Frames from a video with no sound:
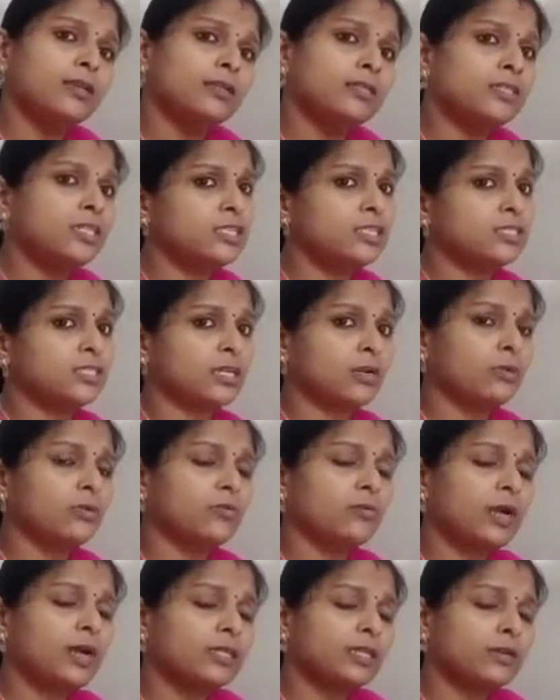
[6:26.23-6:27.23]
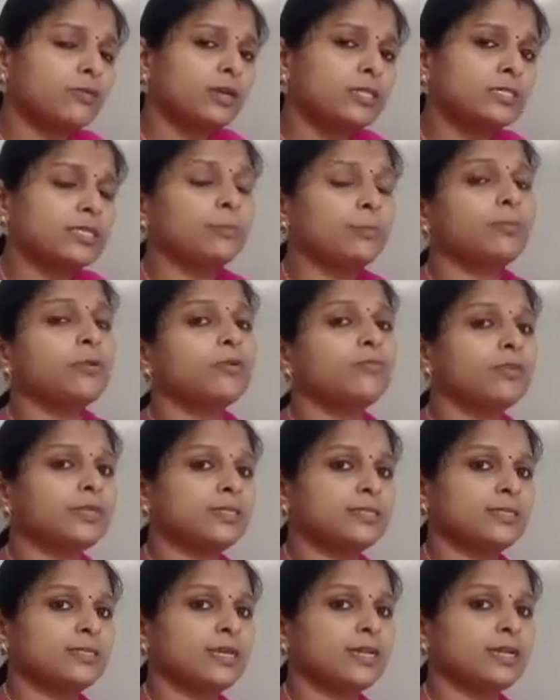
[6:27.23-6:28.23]
teacher or father was a
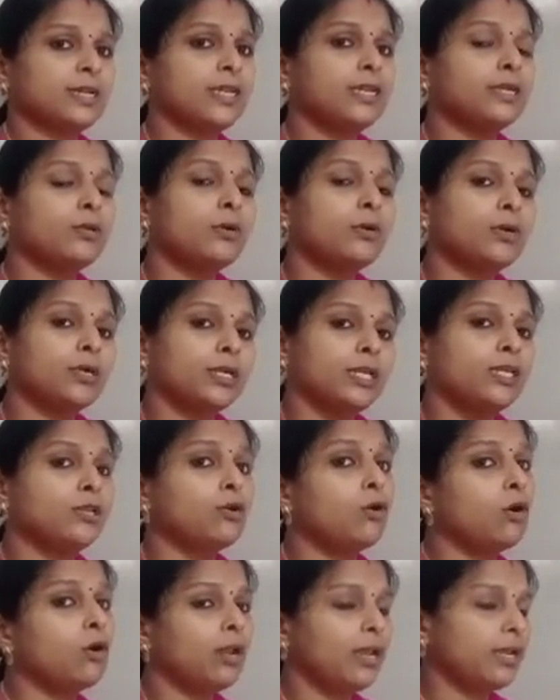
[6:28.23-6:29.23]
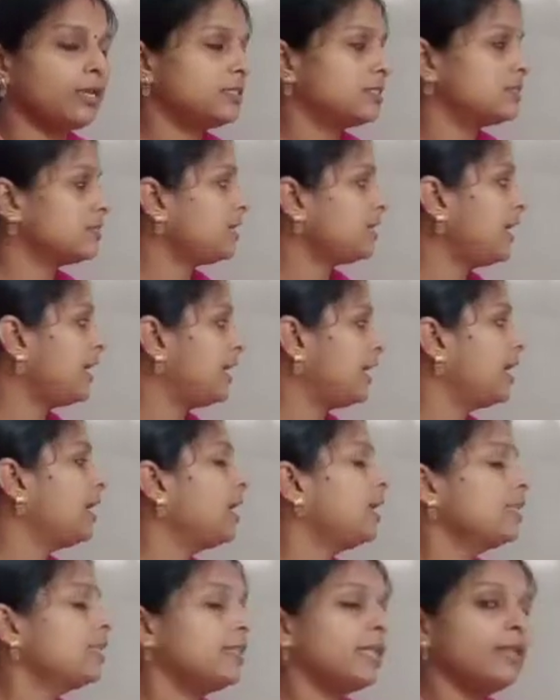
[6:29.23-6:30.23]
professor. He taught in college. Okay,
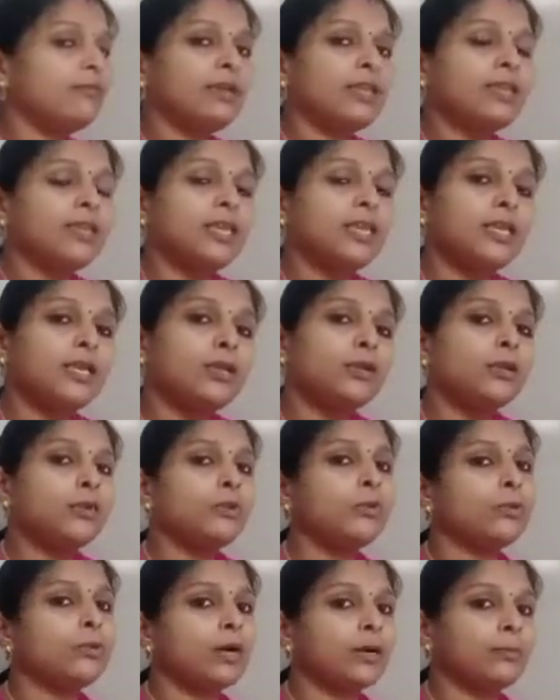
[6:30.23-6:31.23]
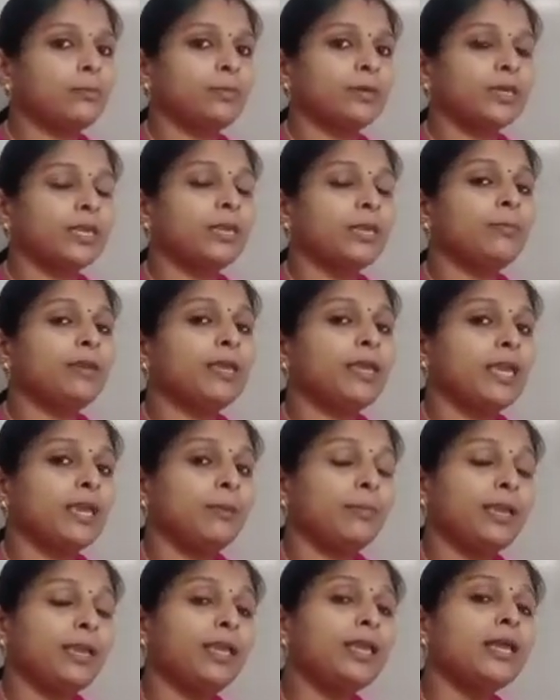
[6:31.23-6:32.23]
then when he grew up he
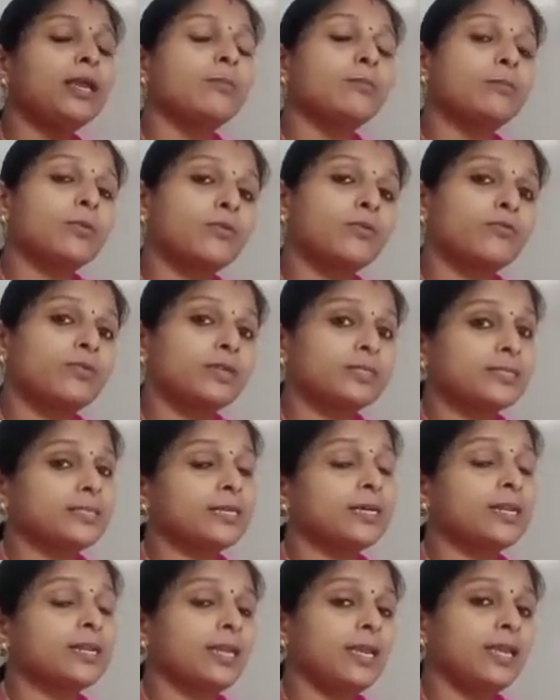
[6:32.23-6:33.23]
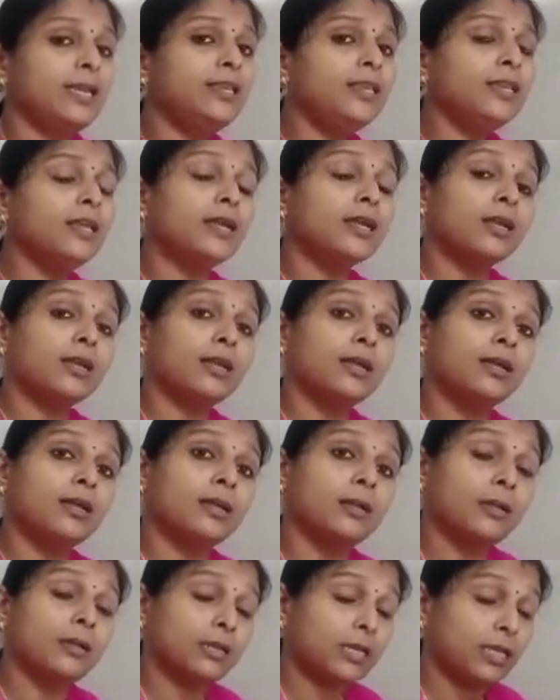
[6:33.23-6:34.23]
became a professor in
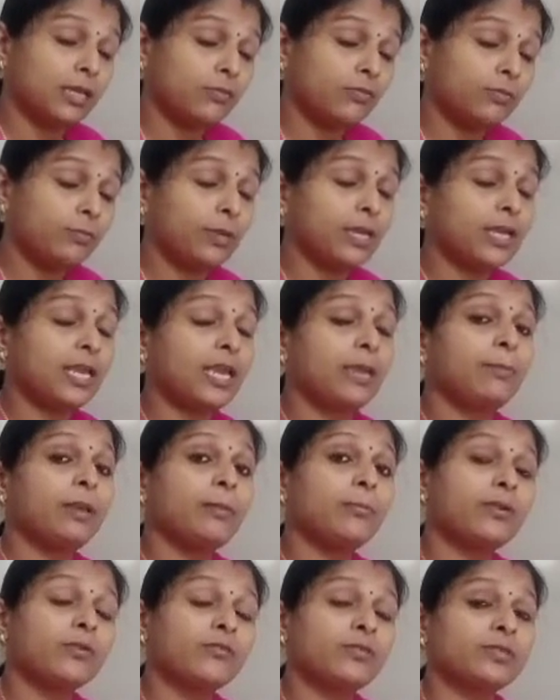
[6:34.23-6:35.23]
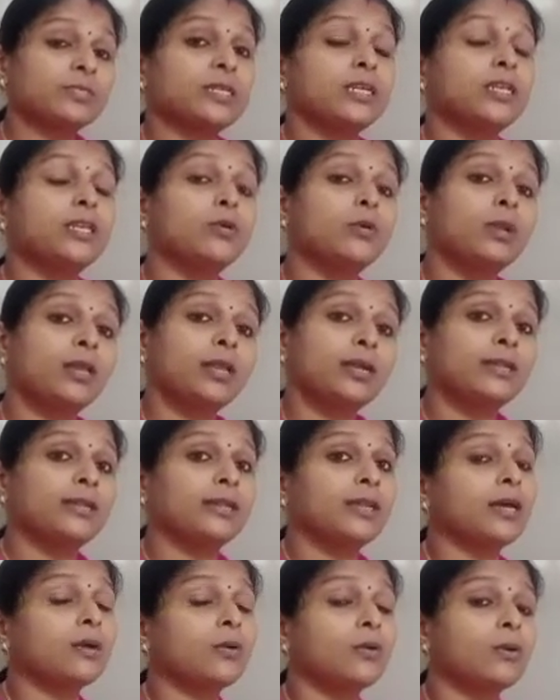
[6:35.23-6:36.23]

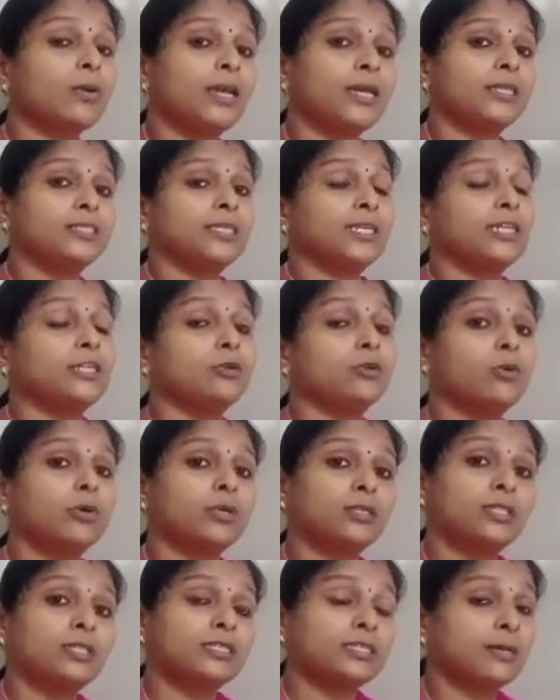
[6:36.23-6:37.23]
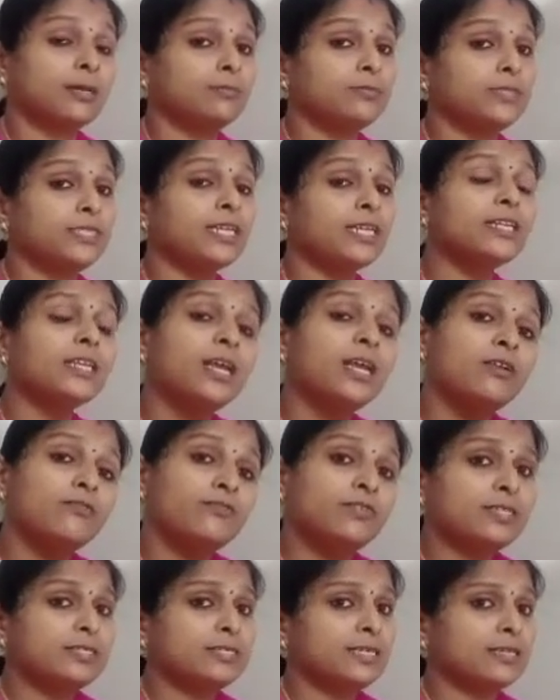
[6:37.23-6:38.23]
Kolkata College and taught the subject
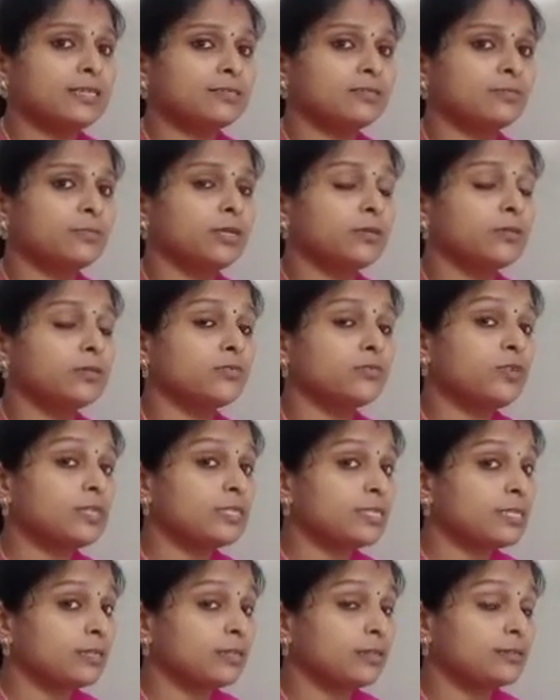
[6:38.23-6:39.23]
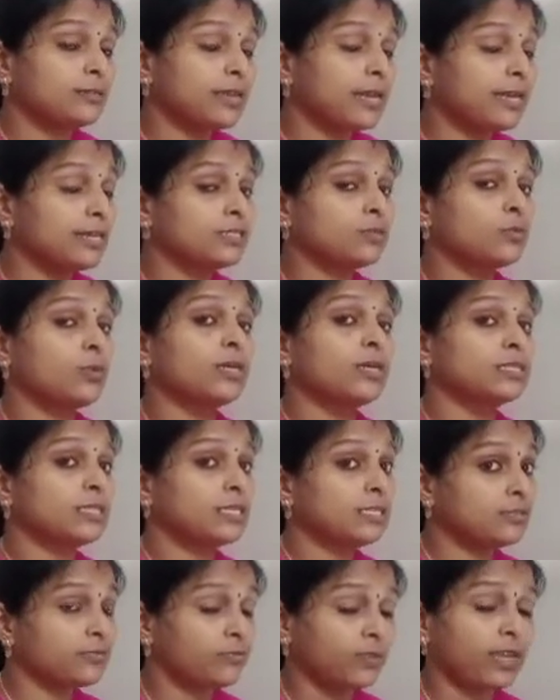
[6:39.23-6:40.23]
physics because science was
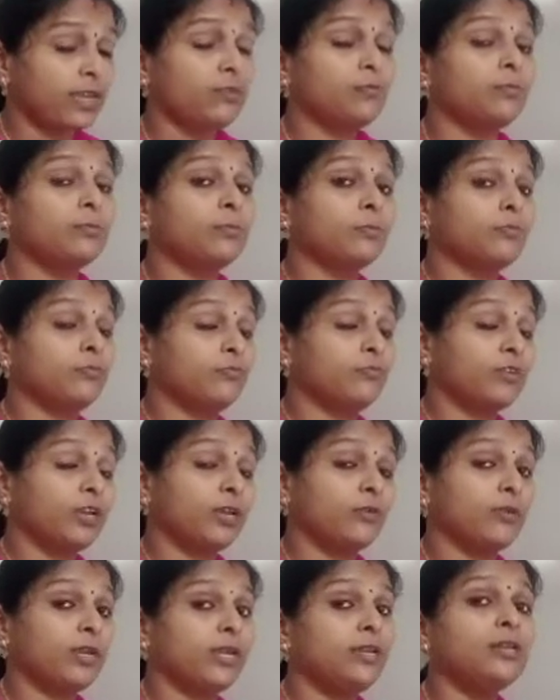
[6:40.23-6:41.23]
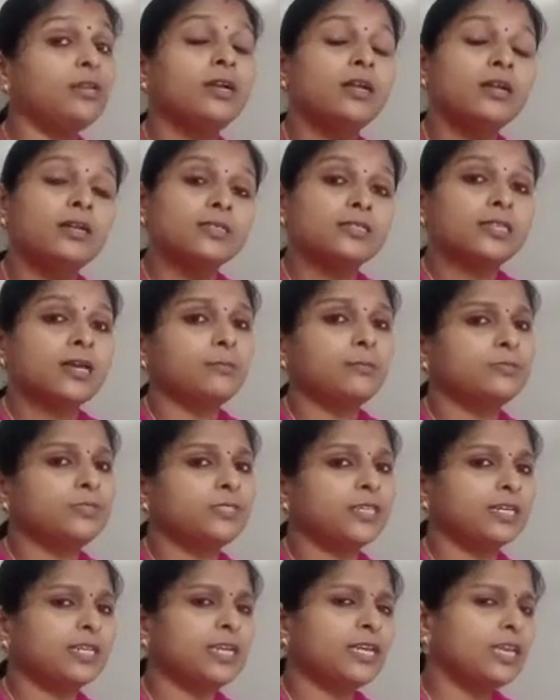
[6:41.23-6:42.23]
his favorite
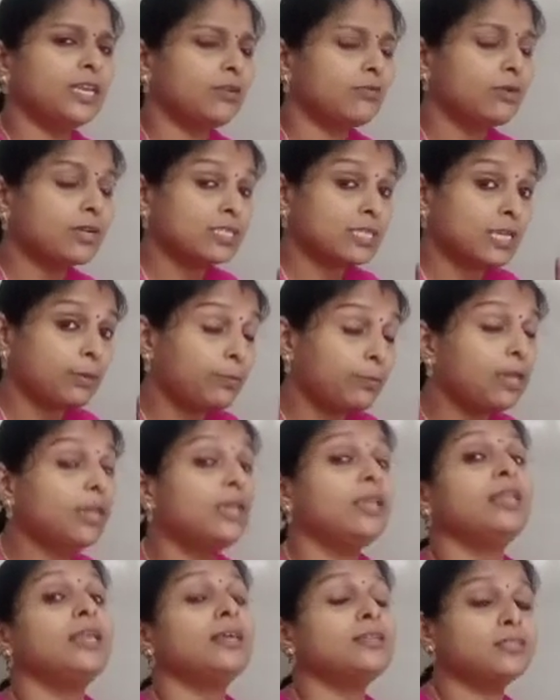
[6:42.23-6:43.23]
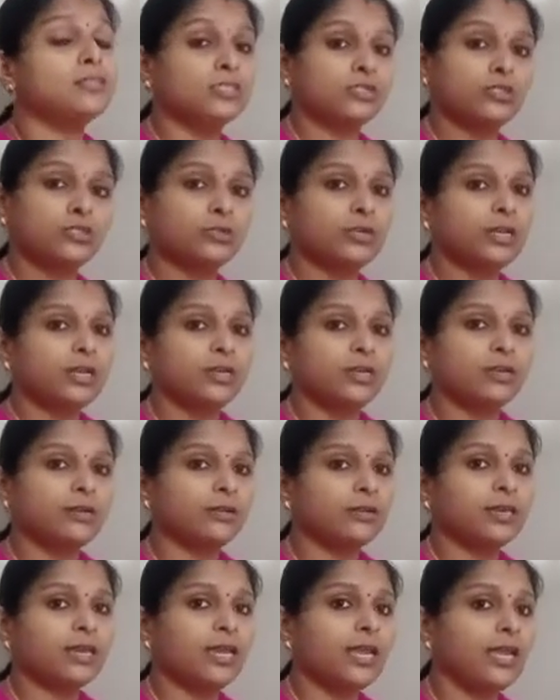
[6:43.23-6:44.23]
subject and he was a brilliant student.
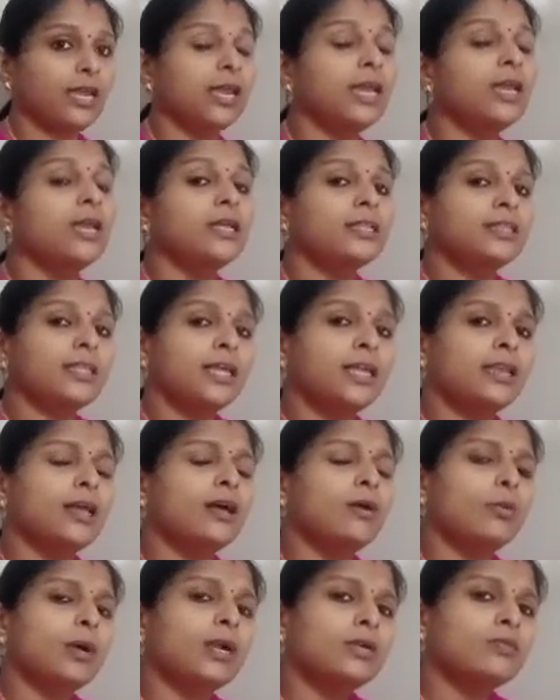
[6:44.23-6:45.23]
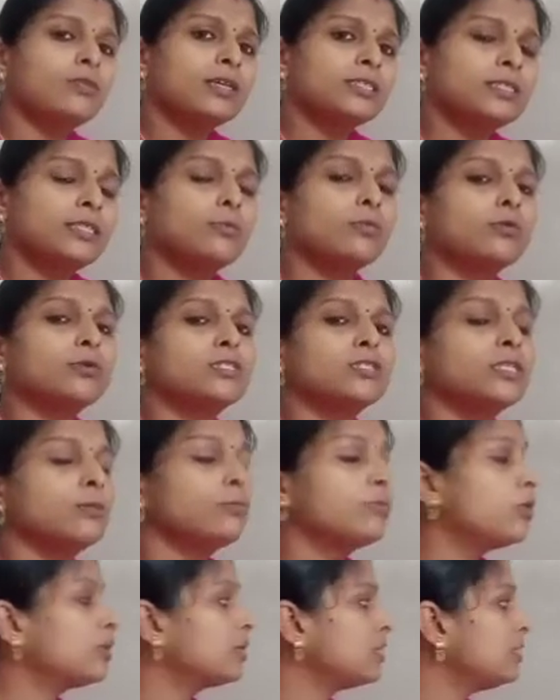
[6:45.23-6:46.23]
Okay, then what was the most
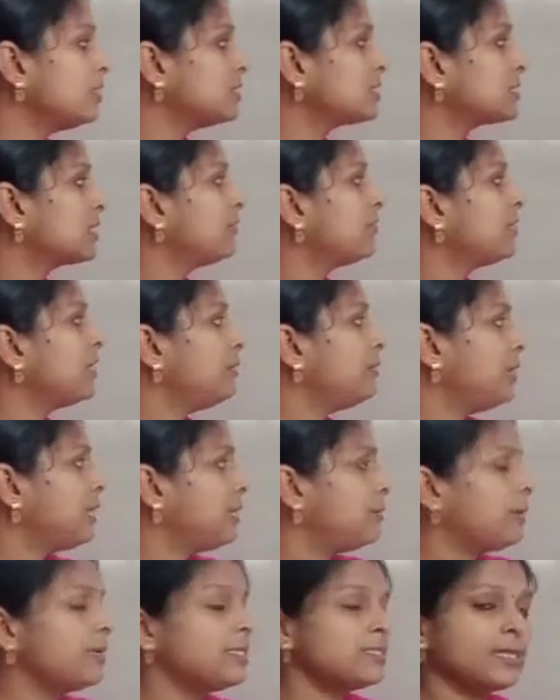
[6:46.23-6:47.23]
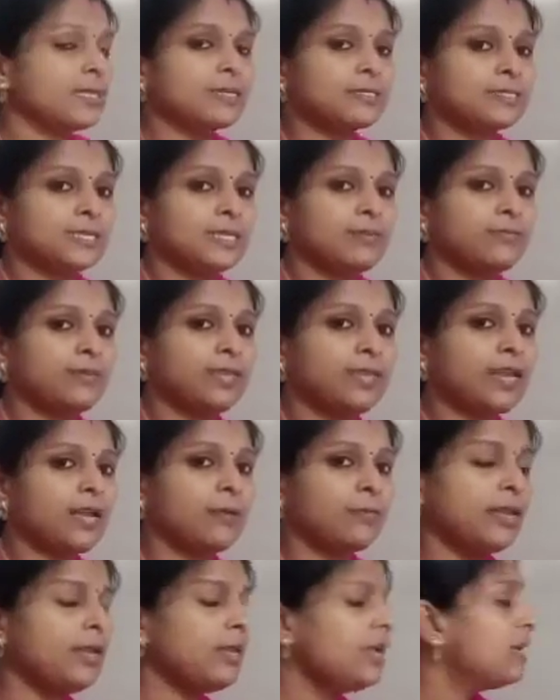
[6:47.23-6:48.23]
important discovery made by Sir C.V.
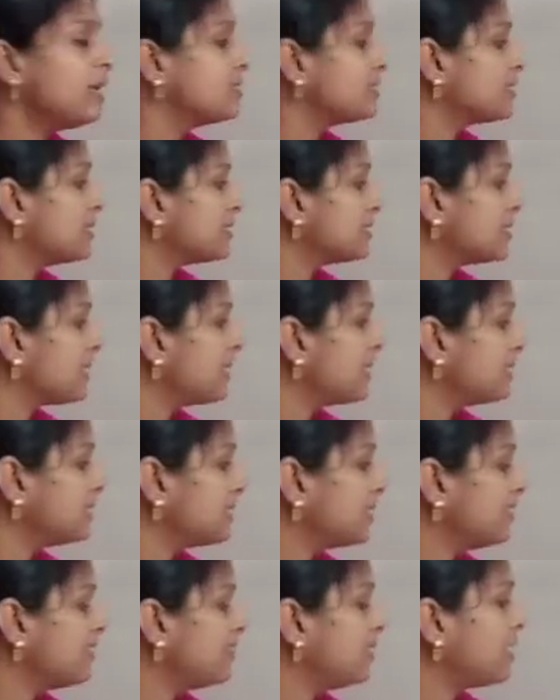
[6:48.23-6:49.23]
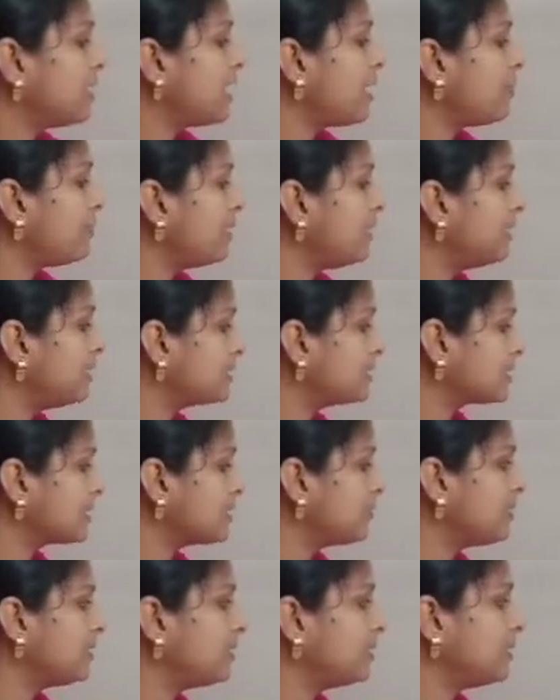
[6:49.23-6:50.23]
Raman? Sir C.V. Raman
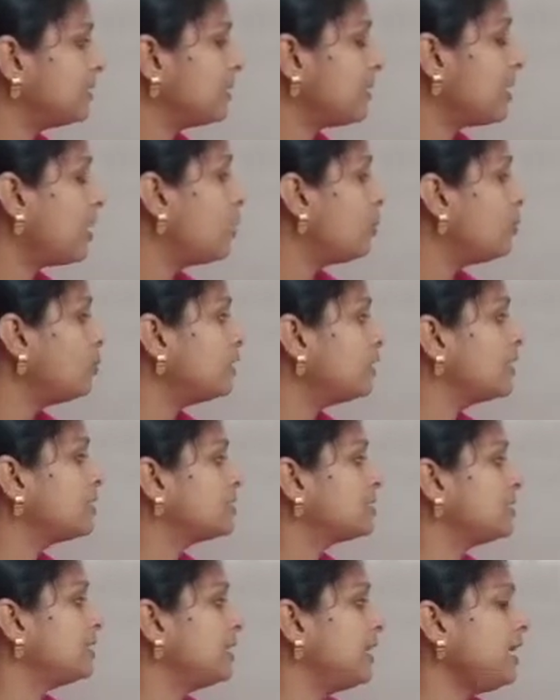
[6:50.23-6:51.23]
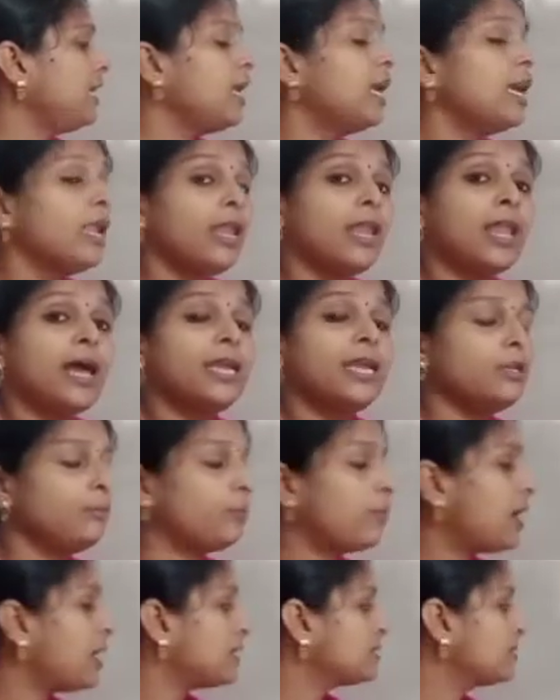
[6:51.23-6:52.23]
discovered how does the light
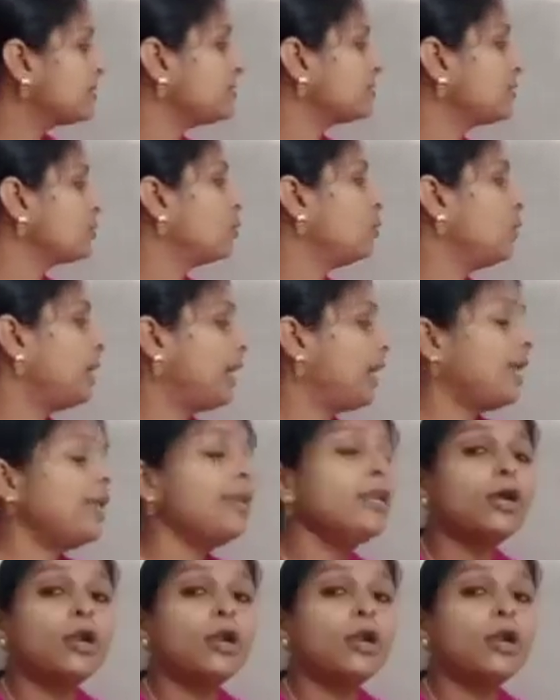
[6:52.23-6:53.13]
passes through an